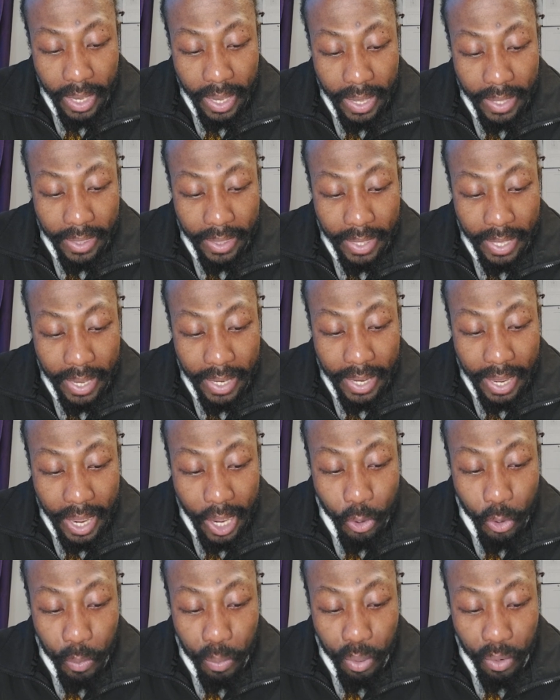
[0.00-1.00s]
And then I
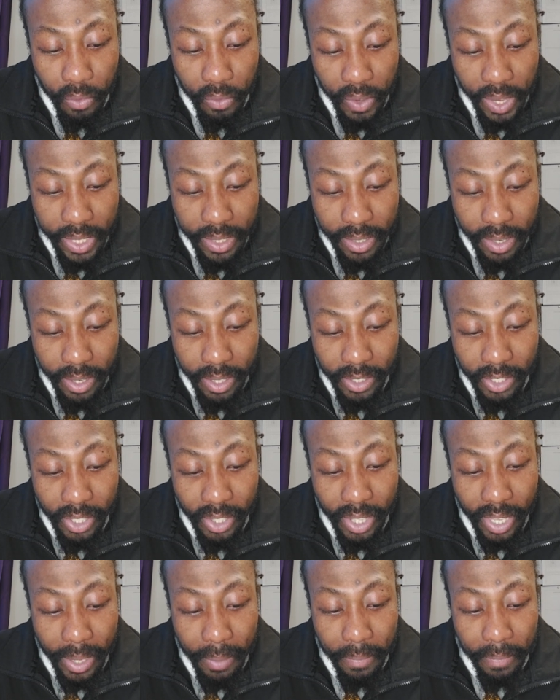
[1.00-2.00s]
will profess unto
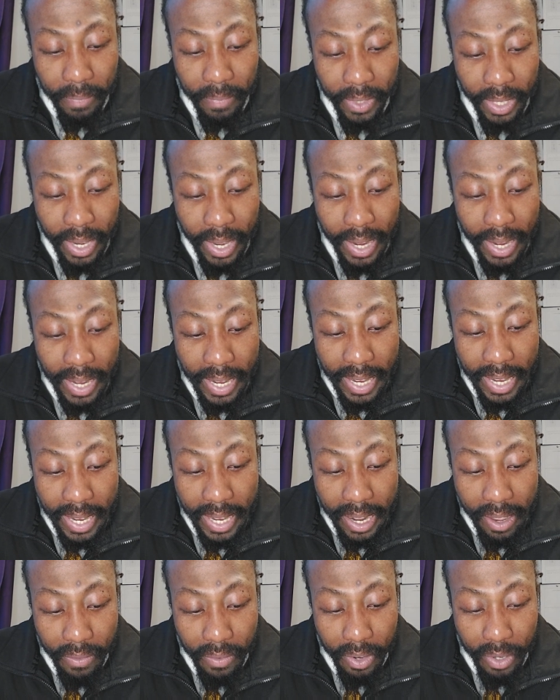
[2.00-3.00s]
them, I
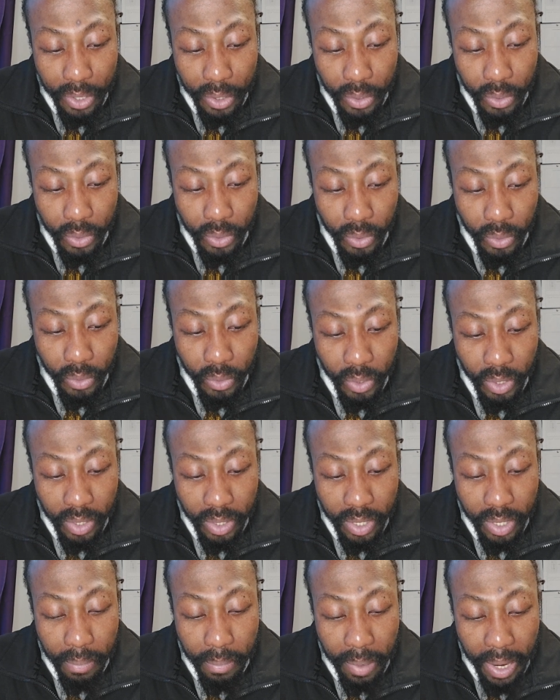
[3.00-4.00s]
never knew you.
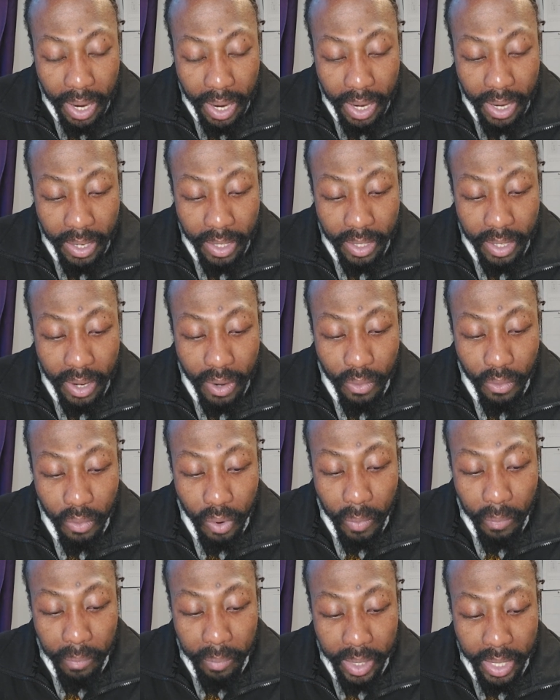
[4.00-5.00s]
Depart
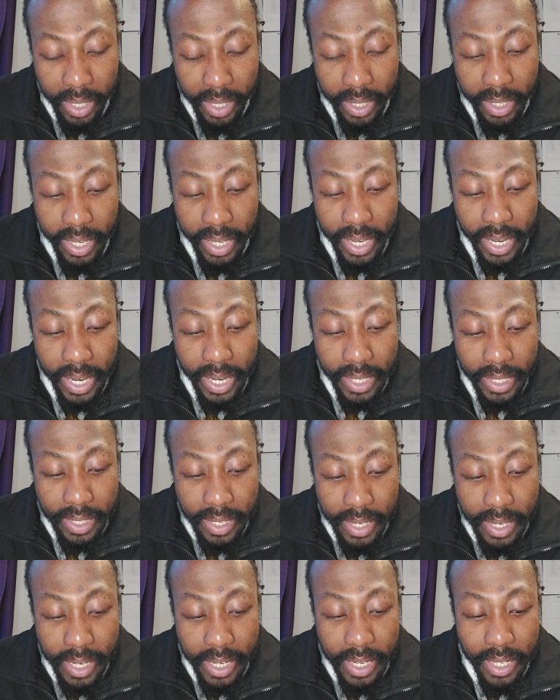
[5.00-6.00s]
from me,
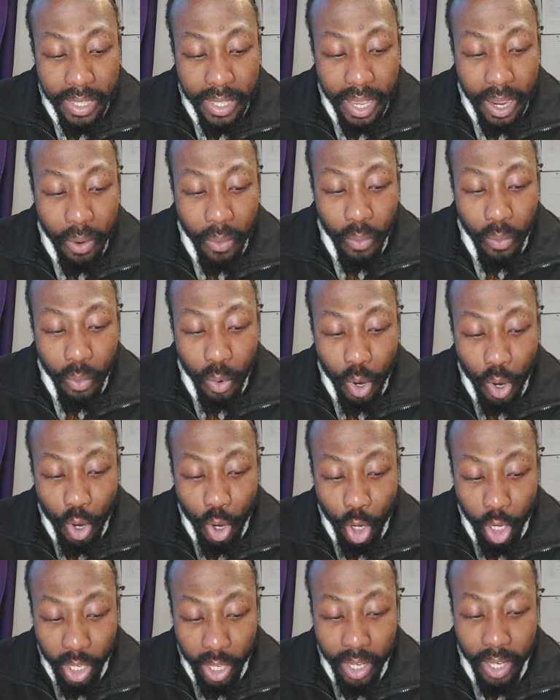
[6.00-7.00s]
ye that
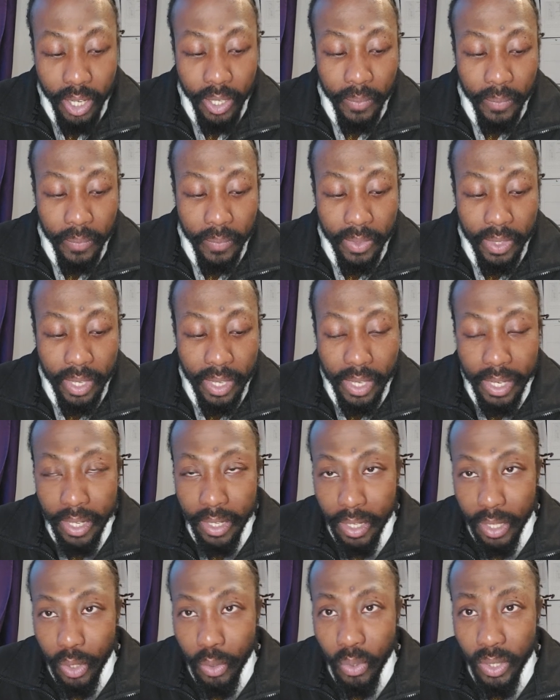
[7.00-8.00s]
work
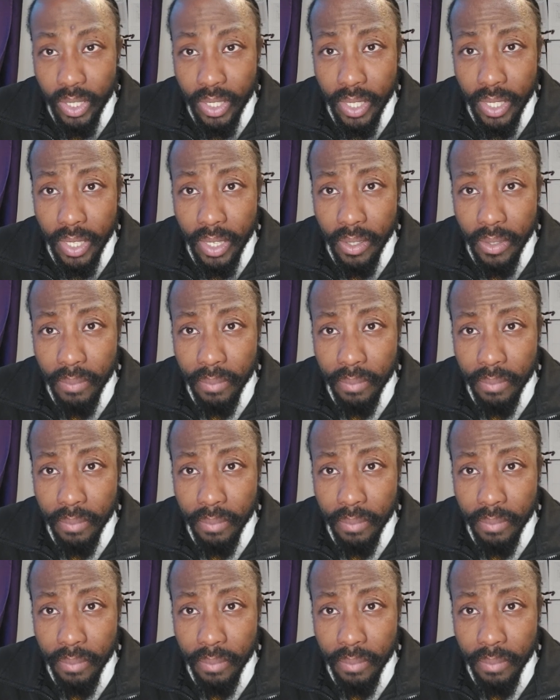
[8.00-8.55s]
iniquity.